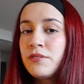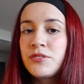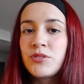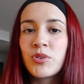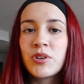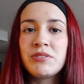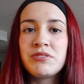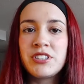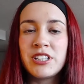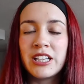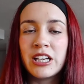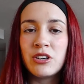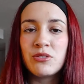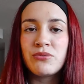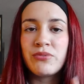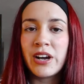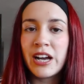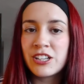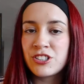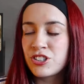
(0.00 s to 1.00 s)
of thrifting
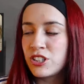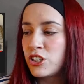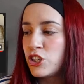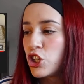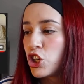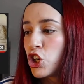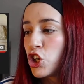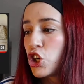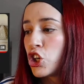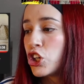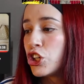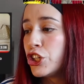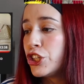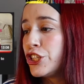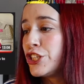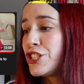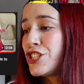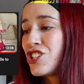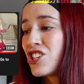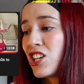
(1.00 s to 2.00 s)
and fashion
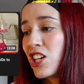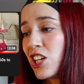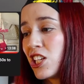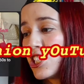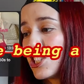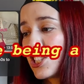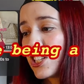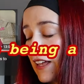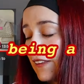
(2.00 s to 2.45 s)
content.